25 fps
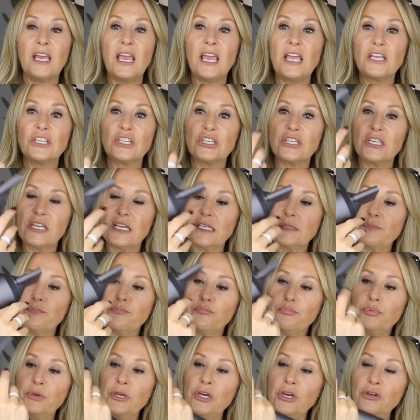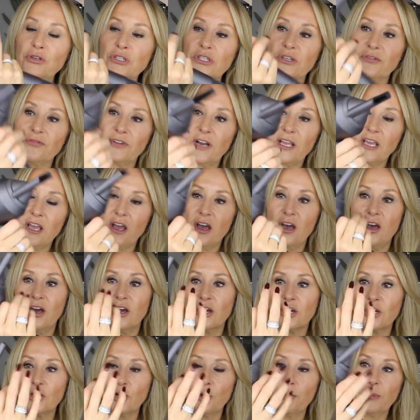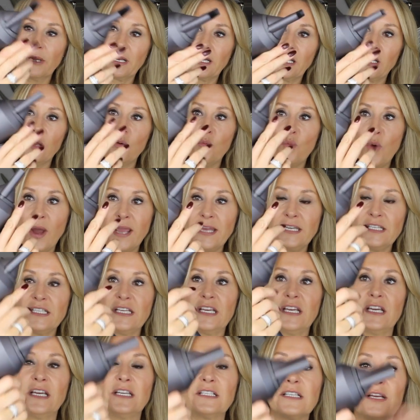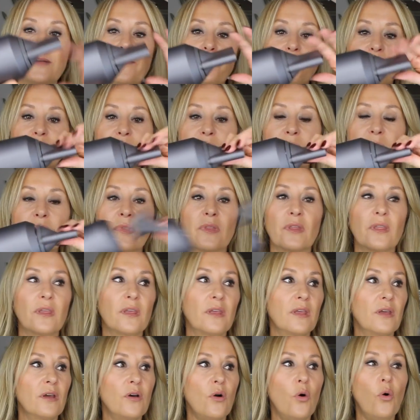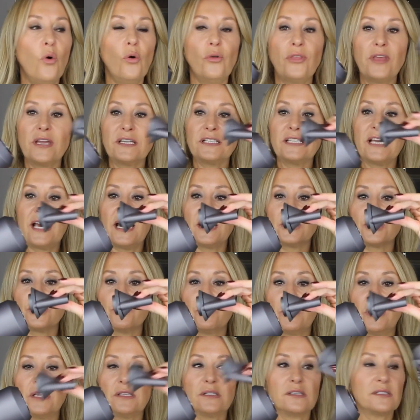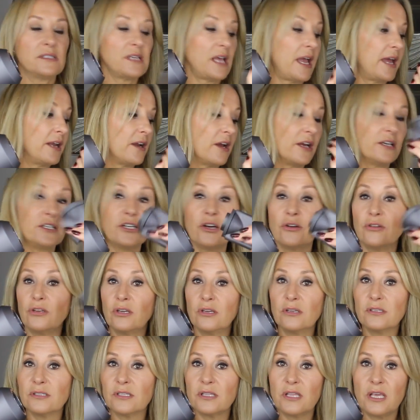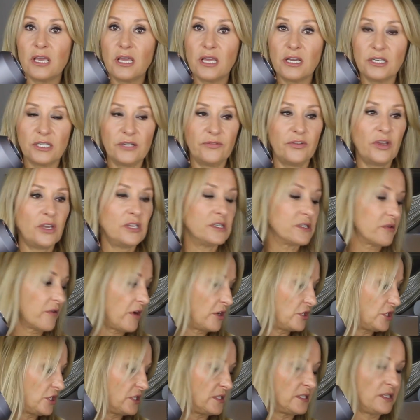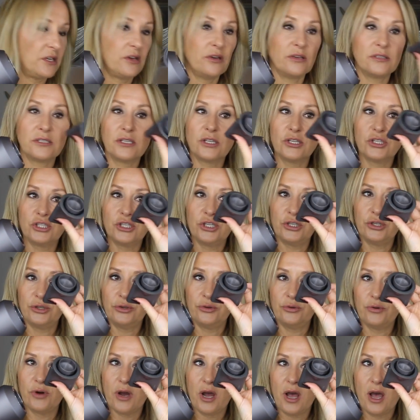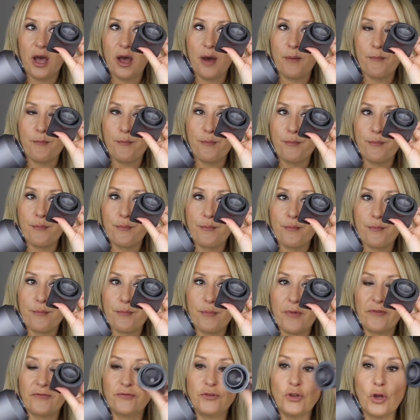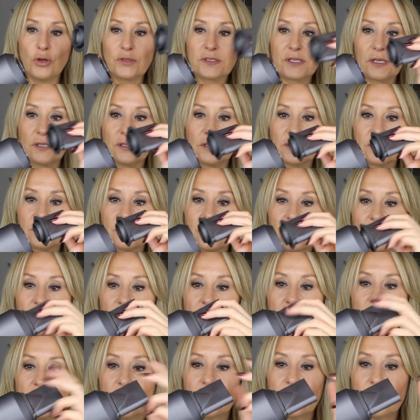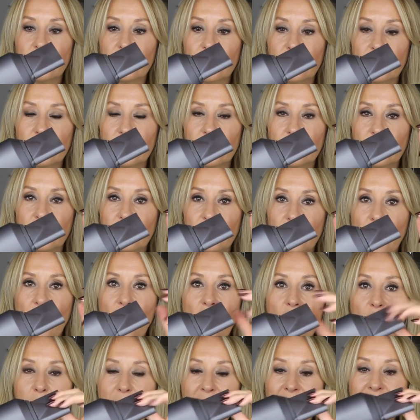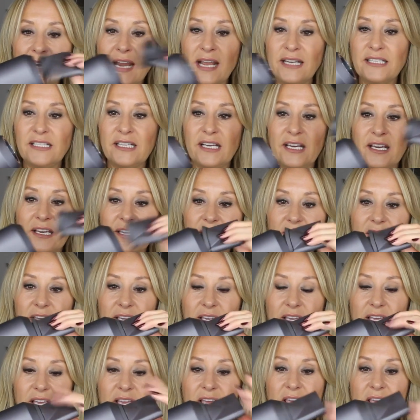It is beautifully ergonomically weighted. All the attachments, and I don't use the diffuser. I just use the 2 nozzles, are magnetic.